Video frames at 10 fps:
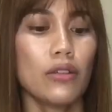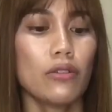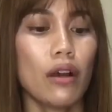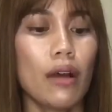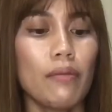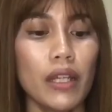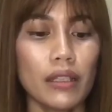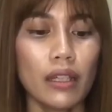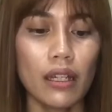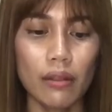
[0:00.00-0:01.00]
So I'm
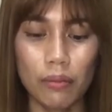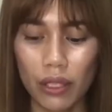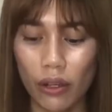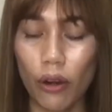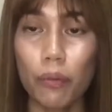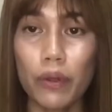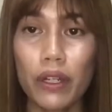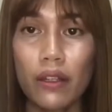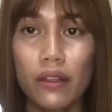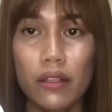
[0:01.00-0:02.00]
not gonna be
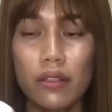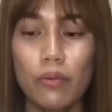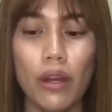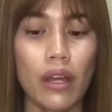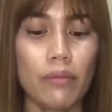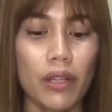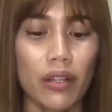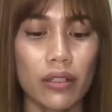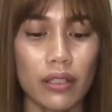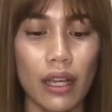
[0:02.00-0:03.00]
opening this one
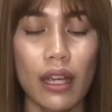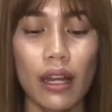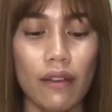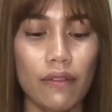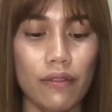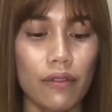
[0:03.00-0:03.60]
because I have